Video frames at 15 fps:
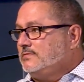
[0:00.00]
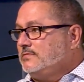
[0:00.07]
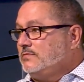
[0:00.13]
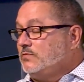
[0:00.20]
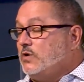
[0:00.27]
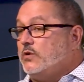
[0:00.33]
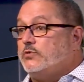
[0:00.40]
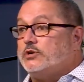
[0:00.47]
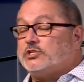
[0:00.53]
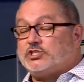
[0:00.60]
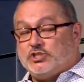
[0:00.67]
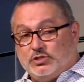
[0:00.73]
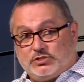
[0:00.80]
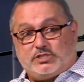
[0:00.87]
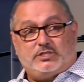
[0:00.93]
What we're
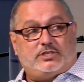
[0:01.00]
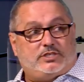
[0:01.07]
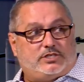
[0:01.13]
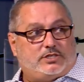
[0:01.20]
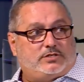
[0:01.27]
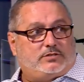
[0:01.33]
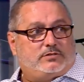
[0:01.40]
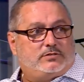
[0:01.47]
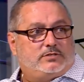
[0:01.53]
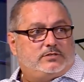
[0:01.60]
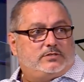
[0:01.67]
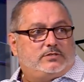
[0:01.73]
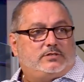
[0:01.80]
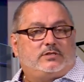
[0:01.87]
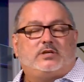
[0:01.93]
choosing to do
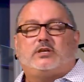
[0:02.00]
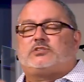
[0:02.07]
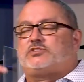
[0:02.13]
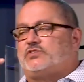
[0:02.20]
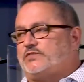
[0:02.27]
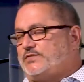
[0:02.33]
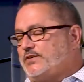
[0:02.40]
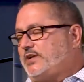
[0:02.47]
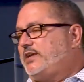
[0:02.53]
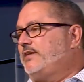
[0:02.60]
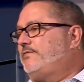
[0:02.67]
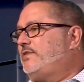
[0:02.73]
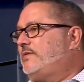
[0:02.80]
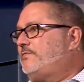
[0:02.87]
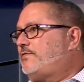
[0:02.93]
is to
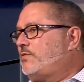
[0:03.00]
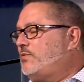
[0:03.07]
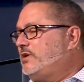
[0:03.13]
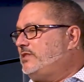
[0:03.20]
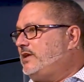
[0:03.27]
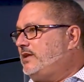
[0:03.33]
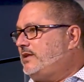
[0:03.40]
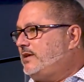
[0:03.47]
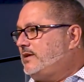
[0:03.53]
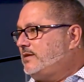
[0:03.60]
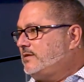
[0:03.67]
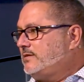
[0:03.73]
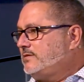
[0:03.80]
forgive them for what they did.